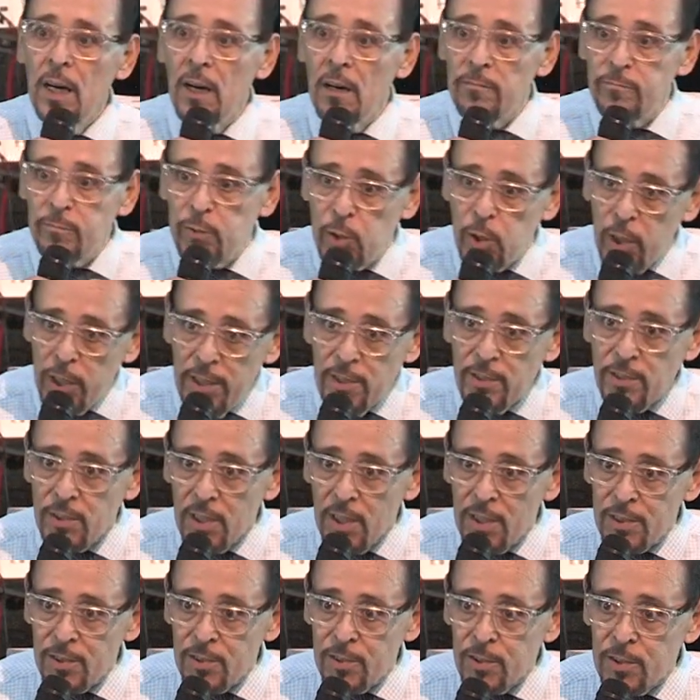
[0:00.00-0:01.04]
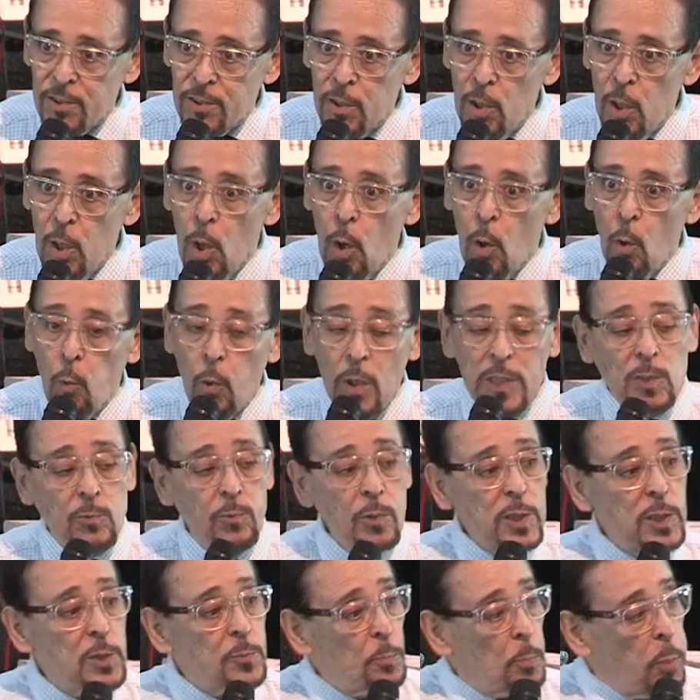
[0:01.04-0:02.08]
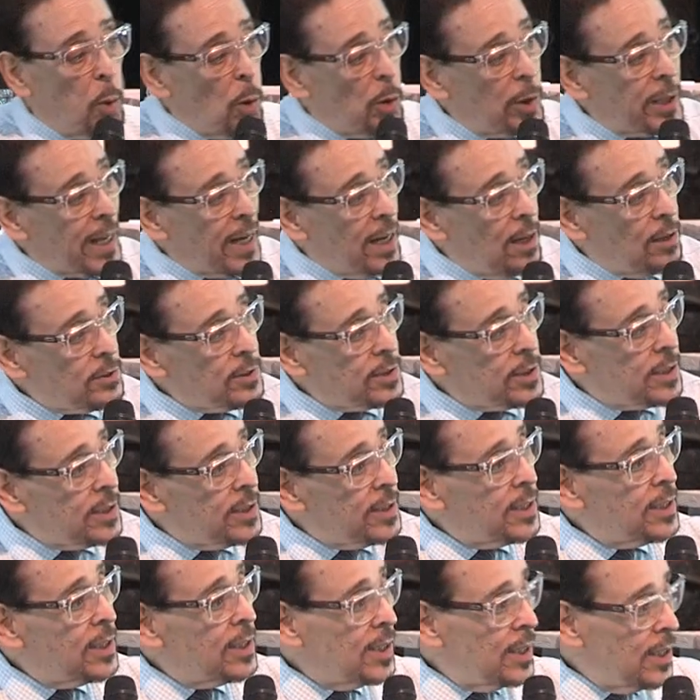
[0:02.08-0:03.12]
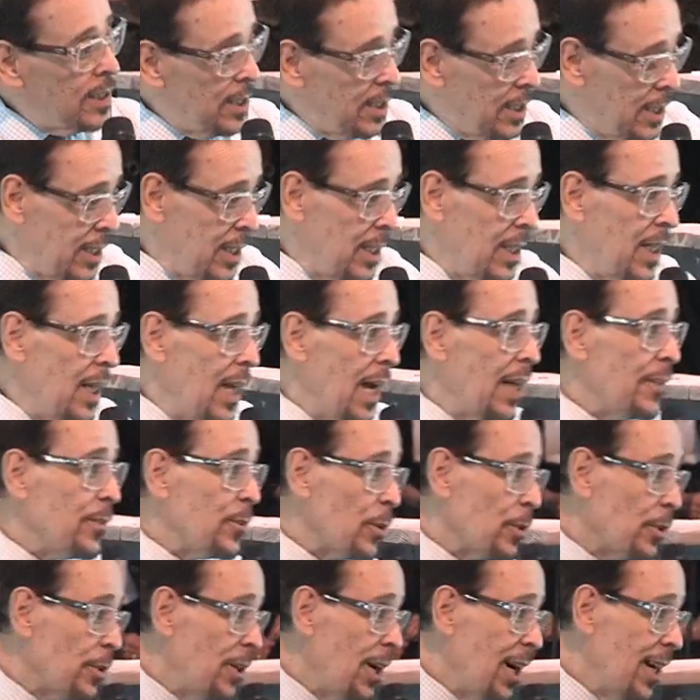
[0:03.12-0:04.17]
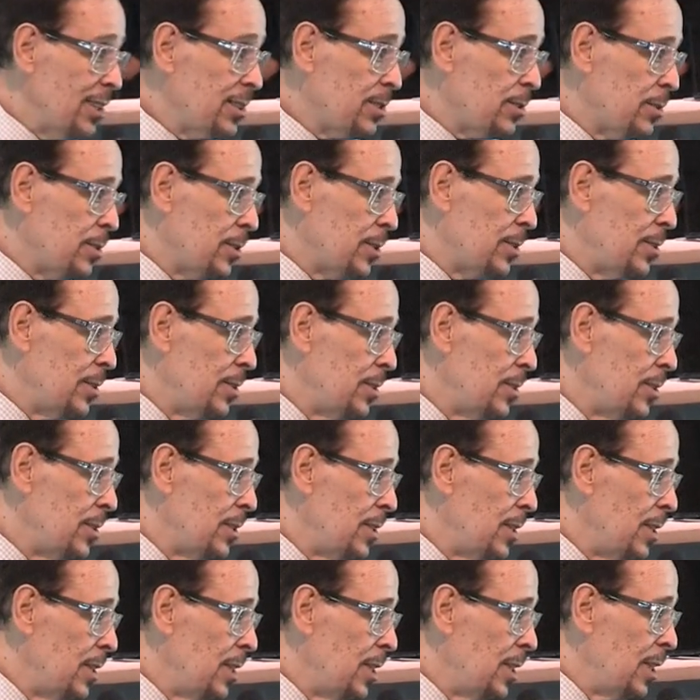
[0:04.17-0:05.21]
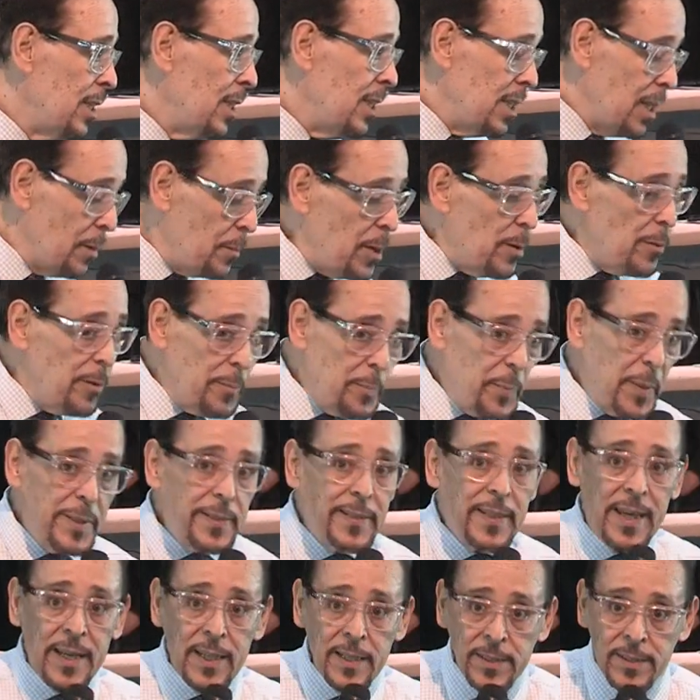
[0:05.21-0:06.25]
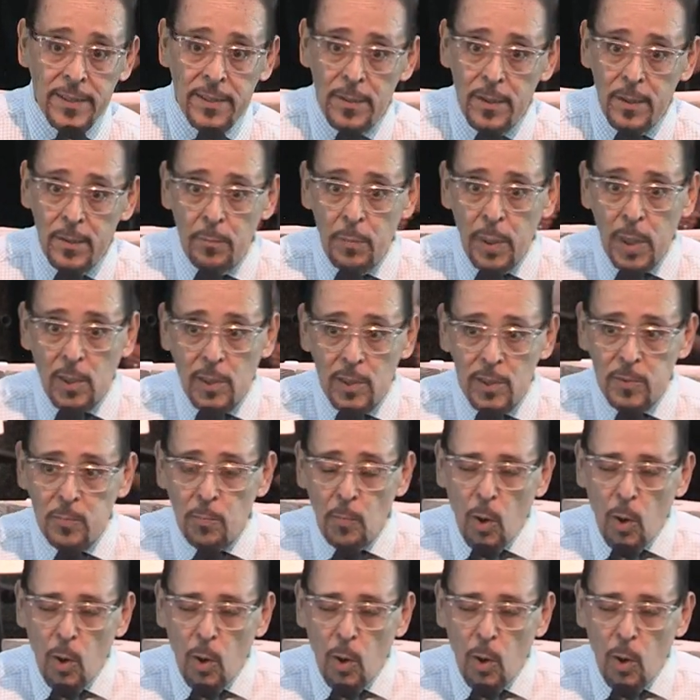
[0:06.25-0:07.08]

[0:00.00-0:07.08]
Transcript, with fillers: of Jesus, which was poured out at the cross. Let me repeat that, because